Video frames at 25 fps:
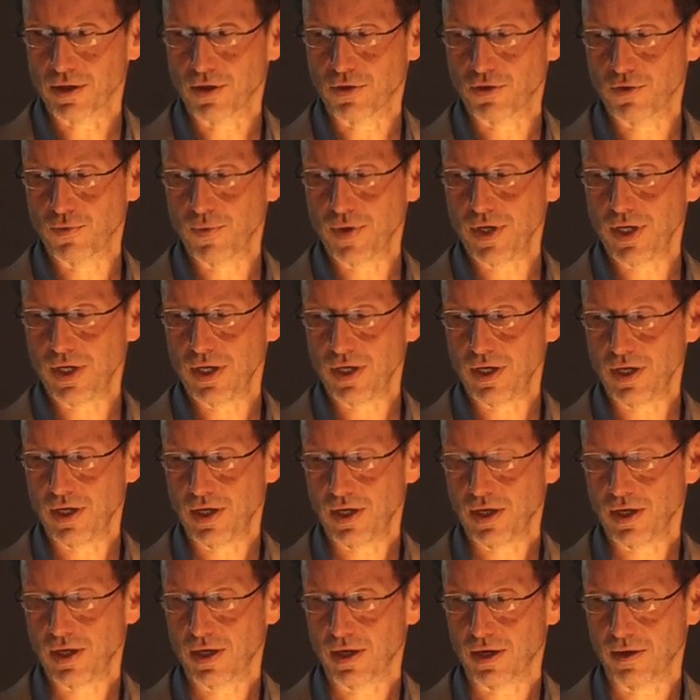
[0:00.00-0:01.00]
The three
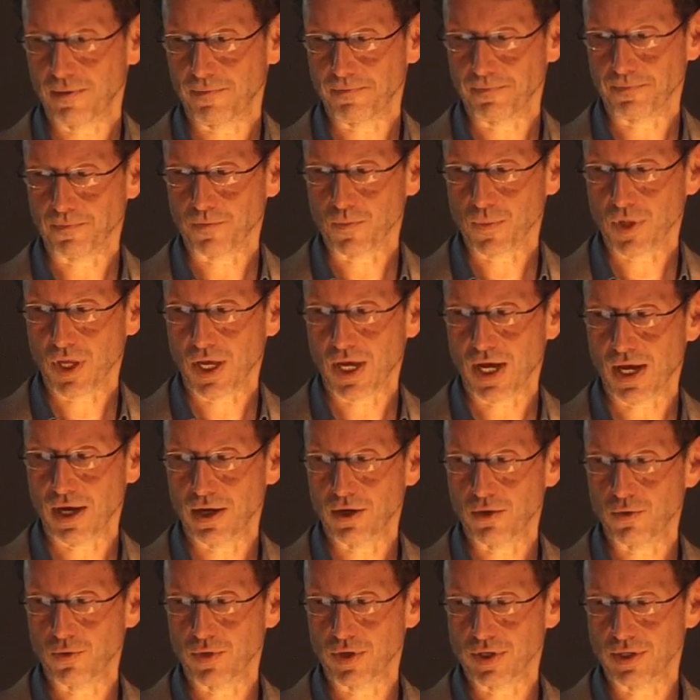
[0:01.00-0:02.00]
um,
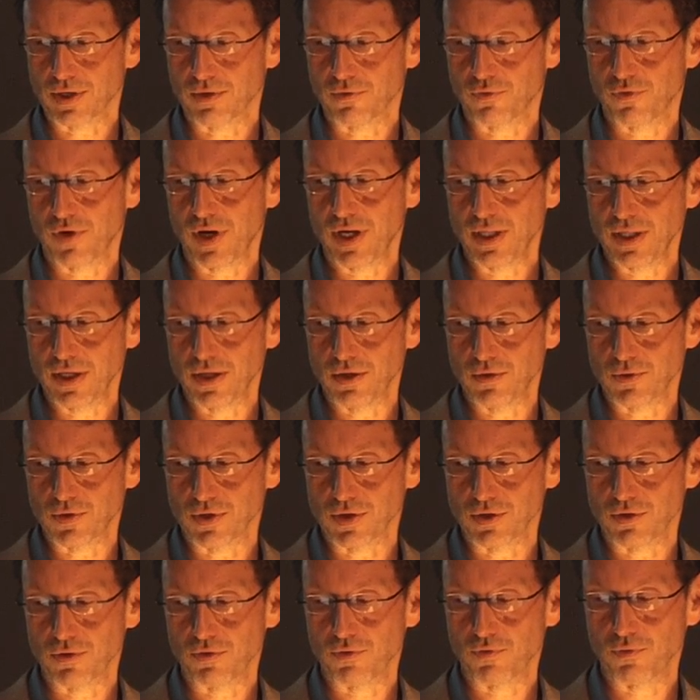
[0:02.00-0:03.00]
categories that Frayling
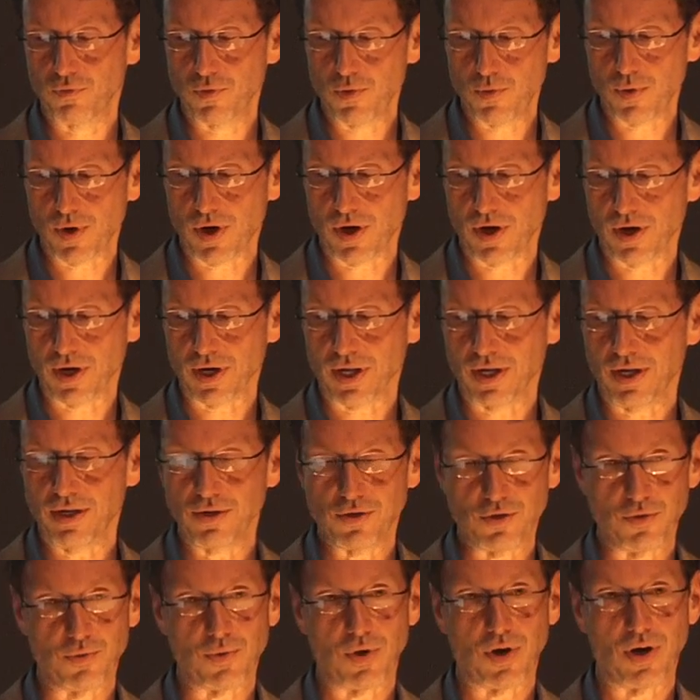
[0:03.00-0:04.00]
uses, through art,
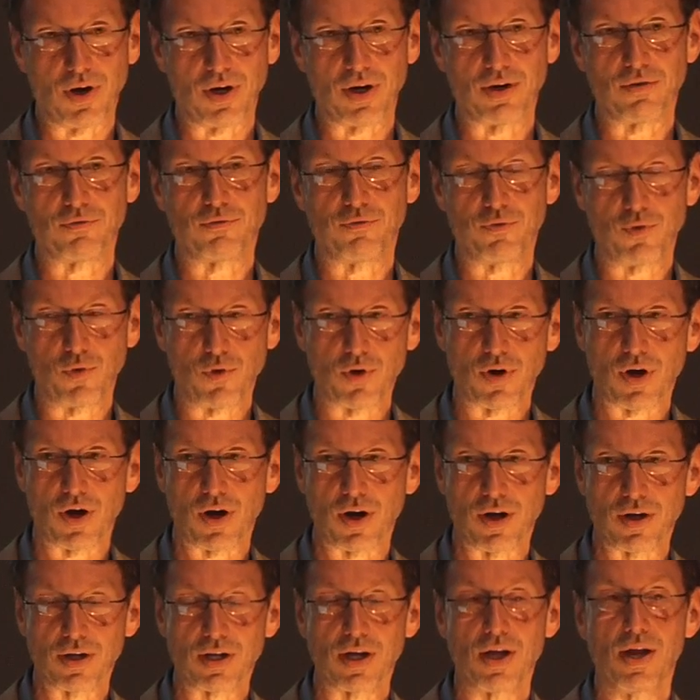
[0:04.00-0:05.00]
into art, and for
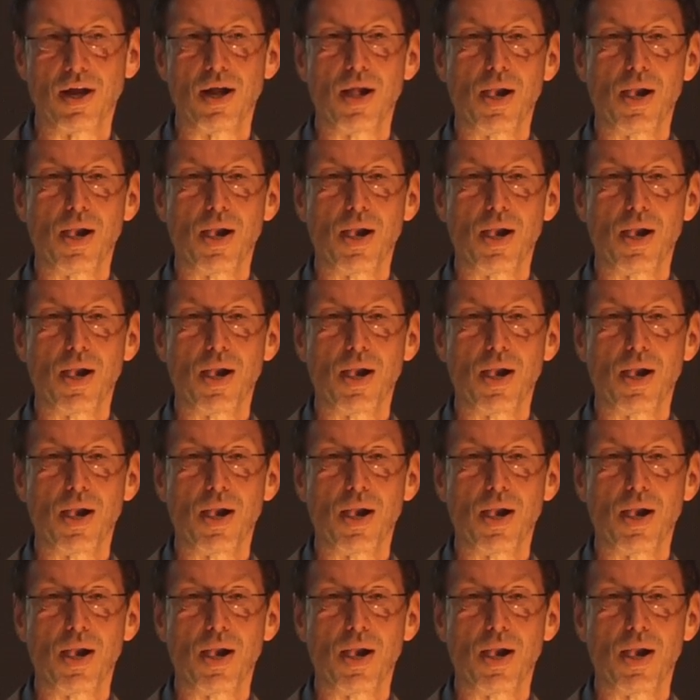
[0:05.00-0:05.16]
art,